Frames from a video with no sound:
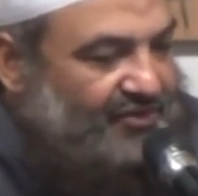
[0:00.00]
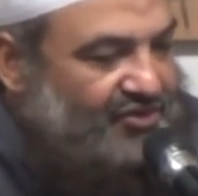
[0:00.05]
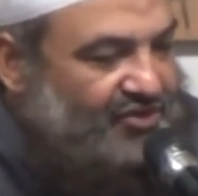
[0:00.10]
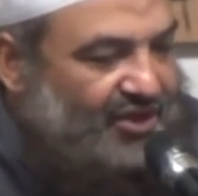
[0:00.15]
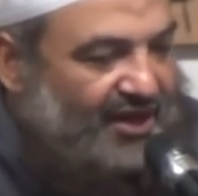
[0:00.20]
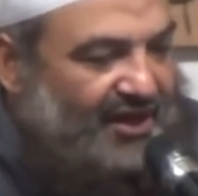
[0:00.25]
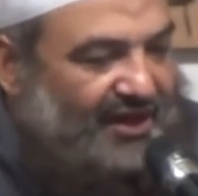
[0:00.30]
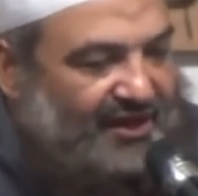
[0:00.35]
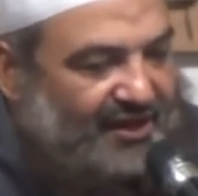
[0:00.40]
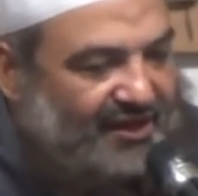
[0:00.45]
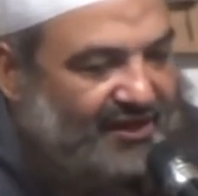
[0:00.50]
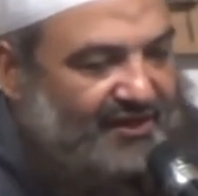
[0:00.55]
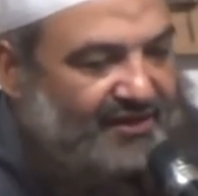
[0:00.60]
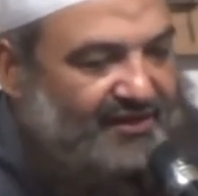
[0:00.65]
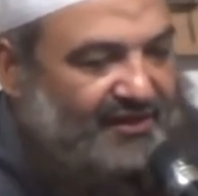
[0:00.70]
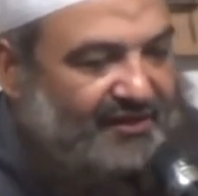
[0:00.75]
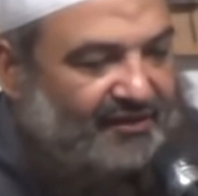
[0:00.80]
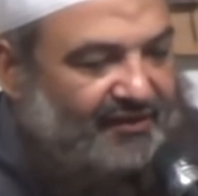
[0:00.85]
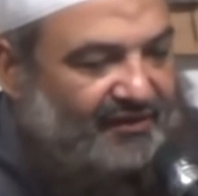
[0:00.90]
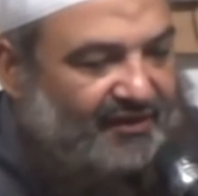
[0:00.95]
Shaykh
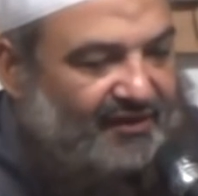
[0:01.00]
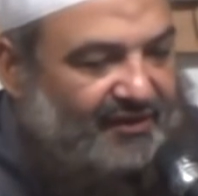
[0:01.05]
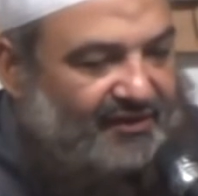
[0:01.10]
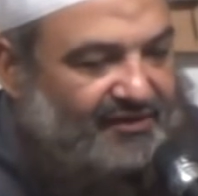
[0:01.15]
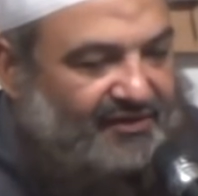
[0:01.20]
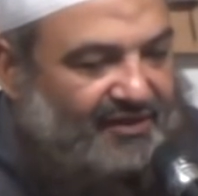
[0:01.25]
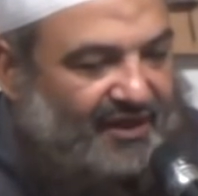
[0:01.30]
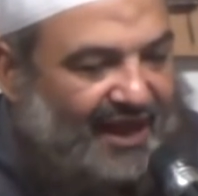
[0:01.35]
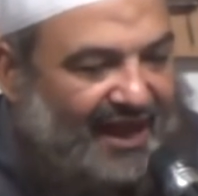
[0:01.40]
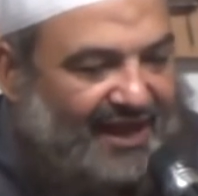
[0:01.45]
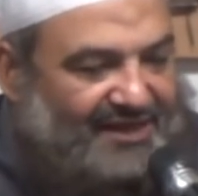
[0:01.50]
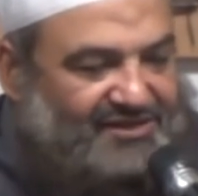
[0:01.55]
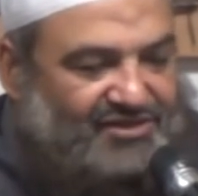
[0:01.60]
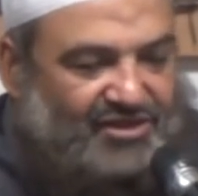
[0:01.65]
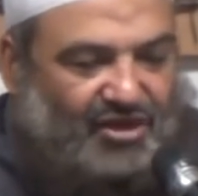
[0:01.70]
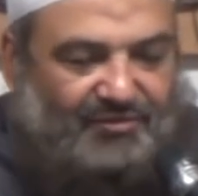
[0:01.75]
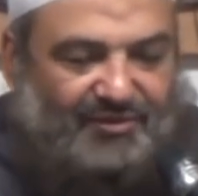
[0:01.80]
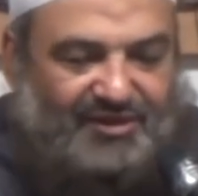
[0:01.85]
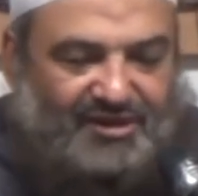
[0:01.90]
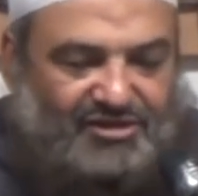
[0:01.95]
had
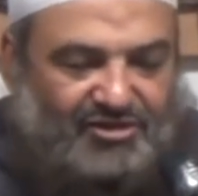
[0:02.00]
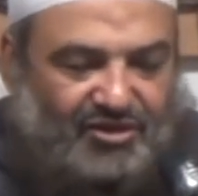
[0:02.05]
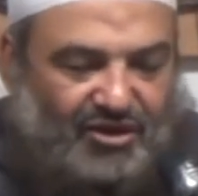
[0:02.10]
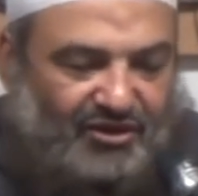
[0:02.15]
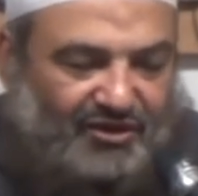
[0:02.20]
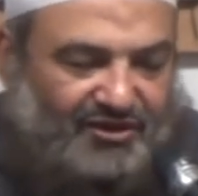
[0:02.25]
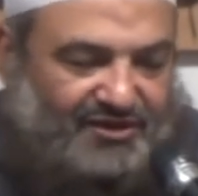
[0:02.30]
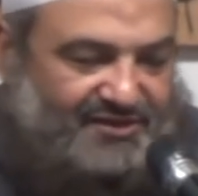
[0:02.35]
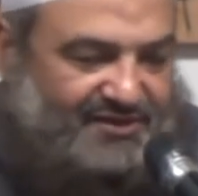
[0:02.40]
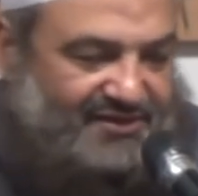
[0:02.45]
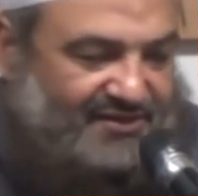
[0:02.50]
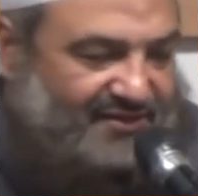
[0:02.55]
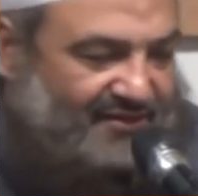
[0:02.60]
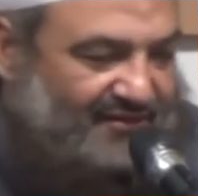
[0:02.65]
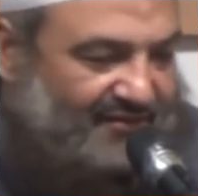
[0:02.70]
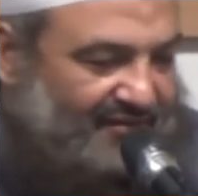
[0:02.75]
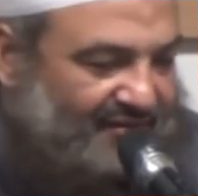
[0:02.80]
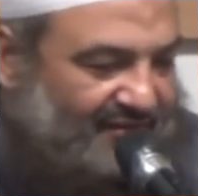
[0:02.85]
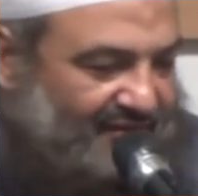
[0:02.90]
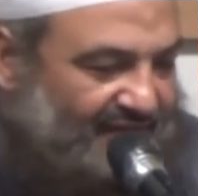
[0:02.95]
so many
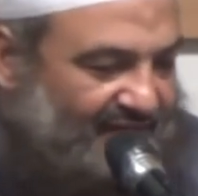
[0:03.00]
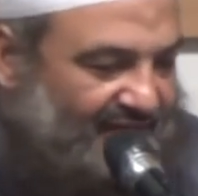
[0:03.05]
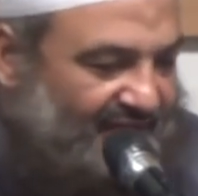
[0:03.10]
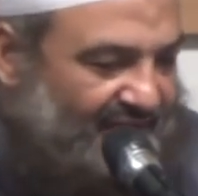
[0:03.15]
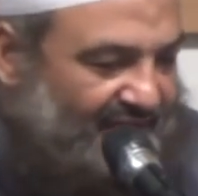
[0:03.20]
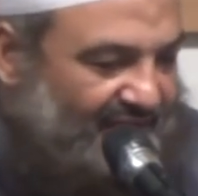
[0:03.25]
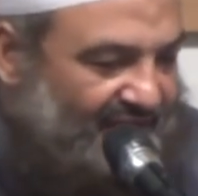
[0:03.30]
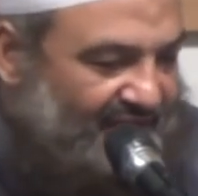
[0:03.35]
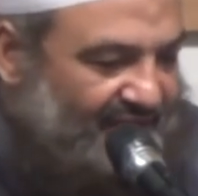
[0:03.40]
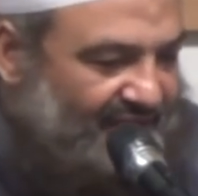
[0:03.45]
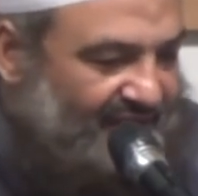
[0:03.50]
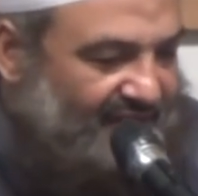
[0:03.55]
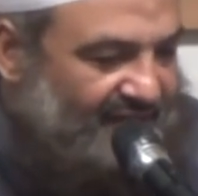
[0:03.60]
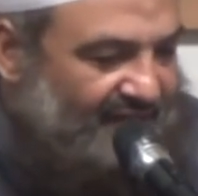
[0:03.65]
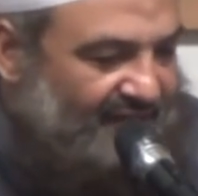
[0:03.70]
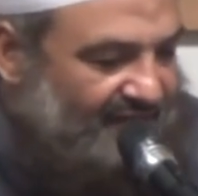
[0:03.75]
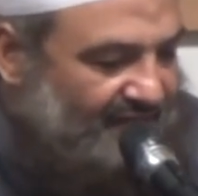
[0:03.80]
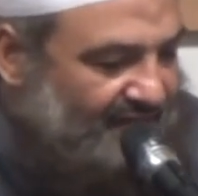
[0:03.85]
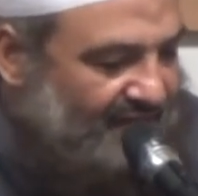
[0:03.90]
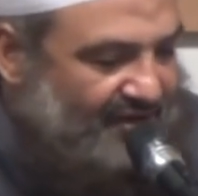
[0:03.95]
scholars
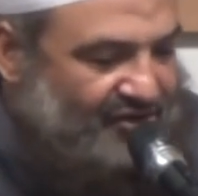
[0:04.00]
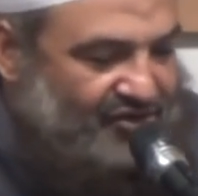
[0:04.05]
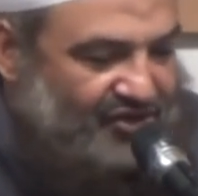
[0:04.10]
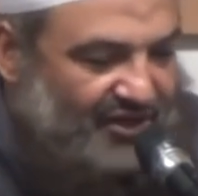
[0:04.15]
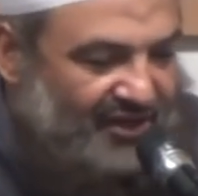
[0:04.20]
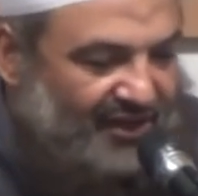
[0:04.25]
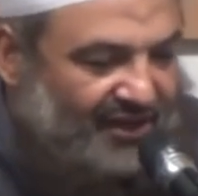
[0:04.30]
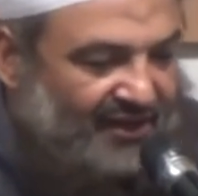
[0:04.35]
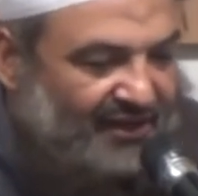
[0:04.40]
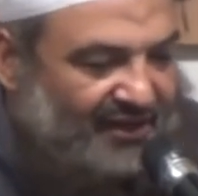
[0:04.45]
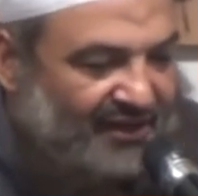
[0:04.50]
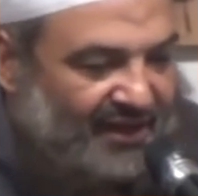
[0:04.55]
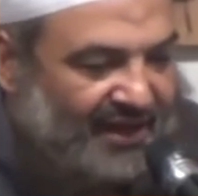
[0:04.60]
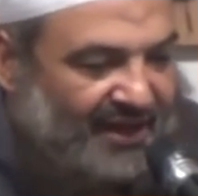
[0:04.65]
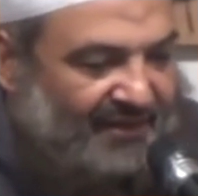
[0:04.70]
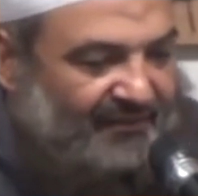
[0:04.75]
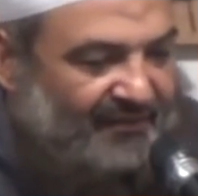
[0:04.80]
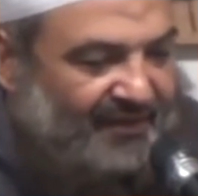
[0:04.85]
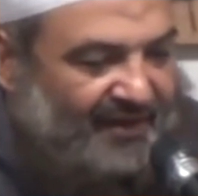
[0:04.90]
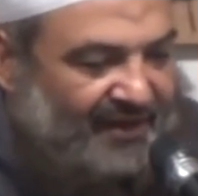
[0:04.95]
mentioning
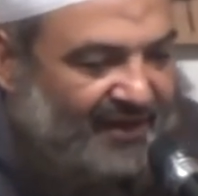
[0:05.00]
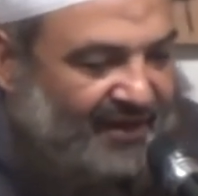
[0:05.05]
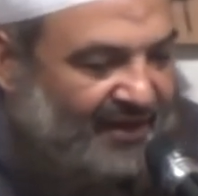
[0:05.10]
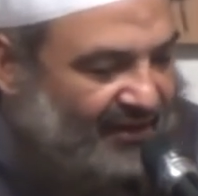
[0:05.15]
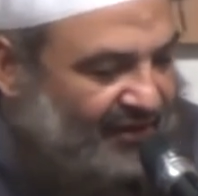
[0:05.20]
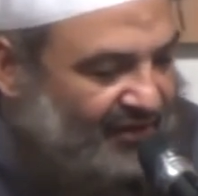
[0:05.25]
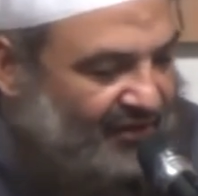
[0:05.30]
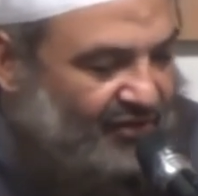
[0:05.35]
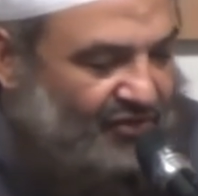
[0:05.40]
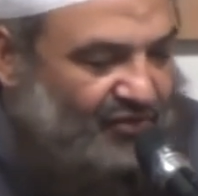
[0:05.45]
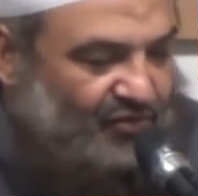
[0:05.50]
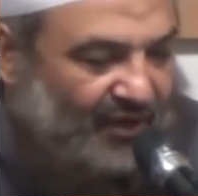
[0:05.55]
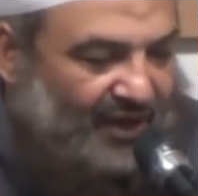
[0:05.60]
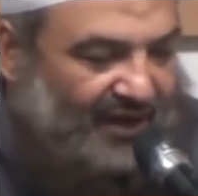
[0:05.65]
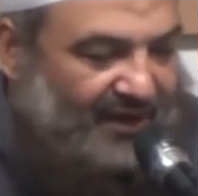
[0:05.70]
him in a good